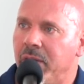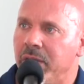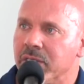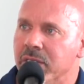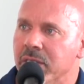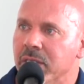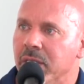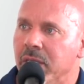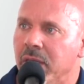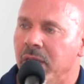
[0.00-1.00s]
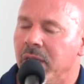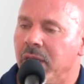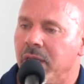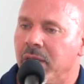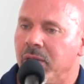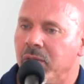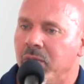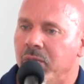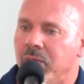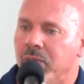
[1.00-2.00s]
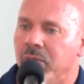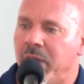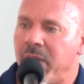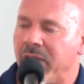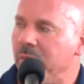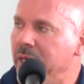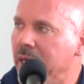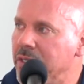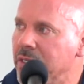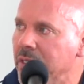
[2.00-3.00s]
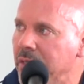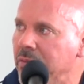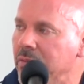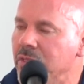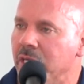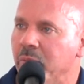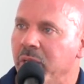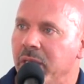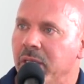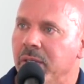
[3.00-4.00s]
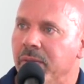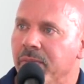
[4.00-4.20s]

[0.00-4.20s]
listened. Bed Bath & Beyond's going to jump in.